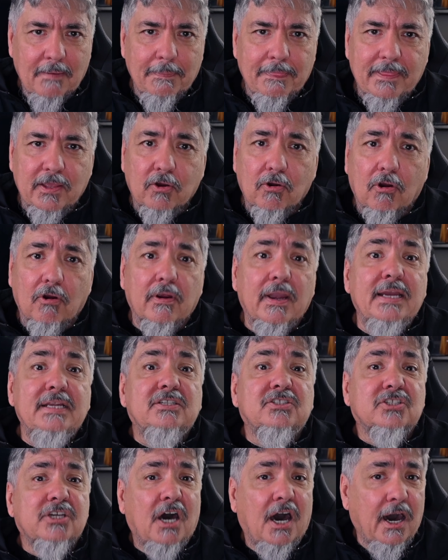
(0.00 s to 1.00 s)
There are a
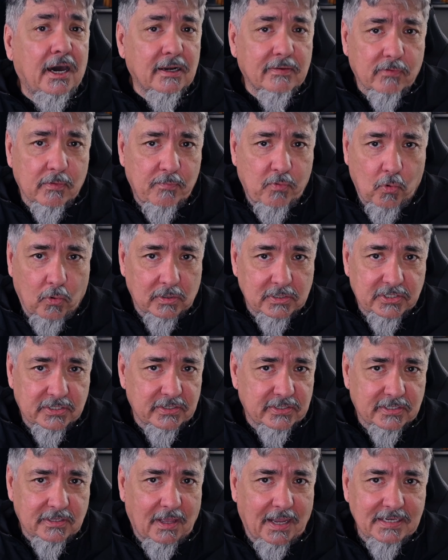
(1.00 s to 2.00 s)
ton of reports to
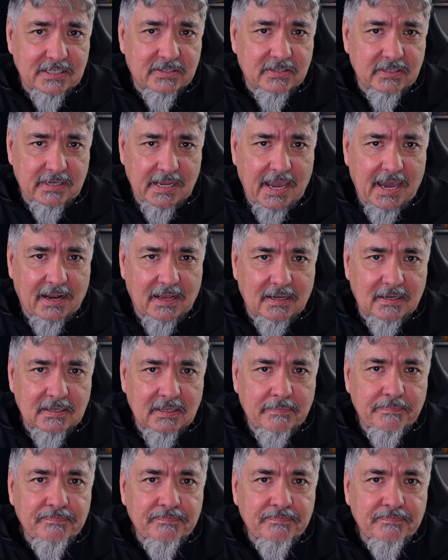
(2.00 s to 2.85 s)
slice the data.